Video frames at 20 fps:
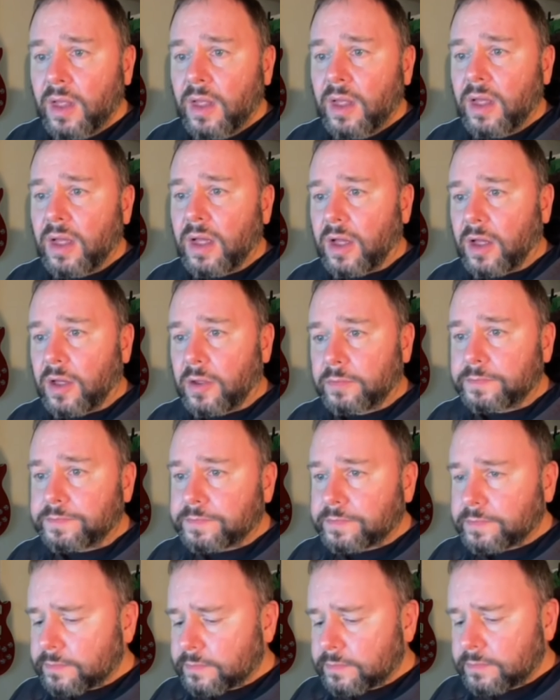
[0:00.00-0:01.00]
When
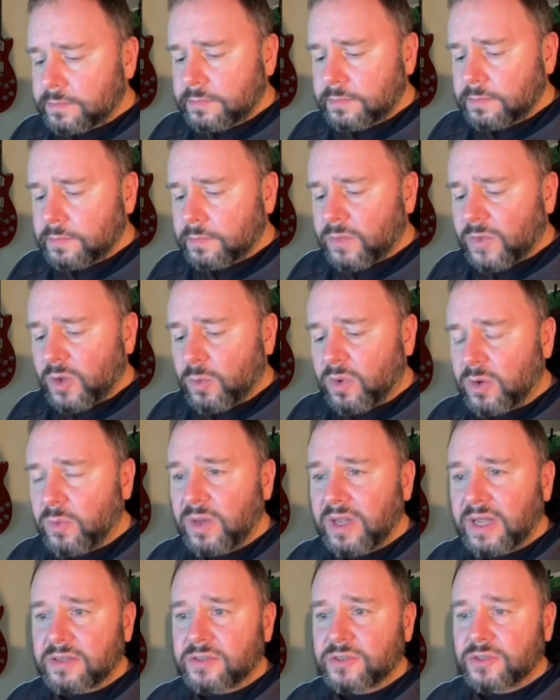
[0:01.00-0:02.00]
we
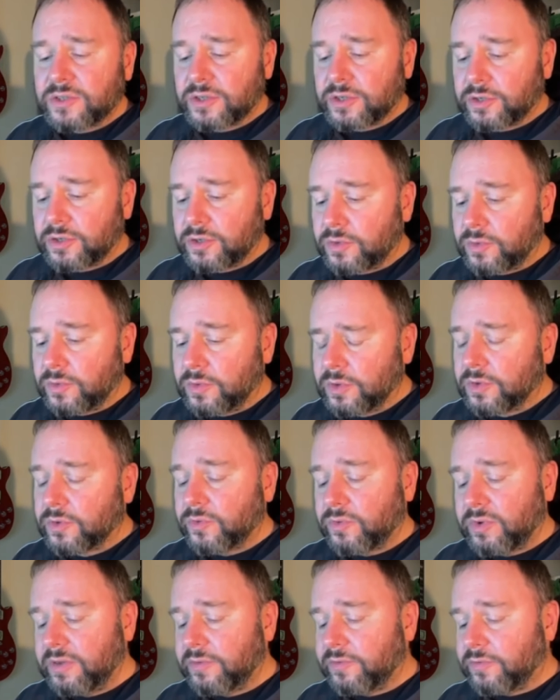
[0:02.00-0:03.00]
get to
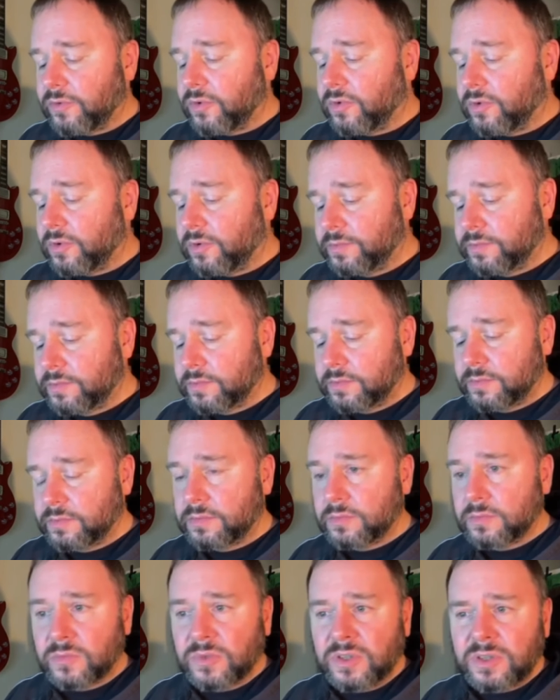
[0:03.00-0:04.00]
3, 4,
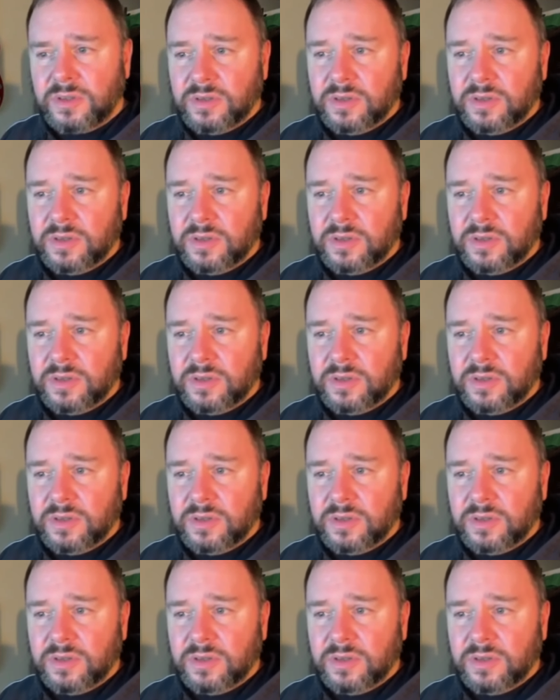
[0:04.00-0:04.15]
what?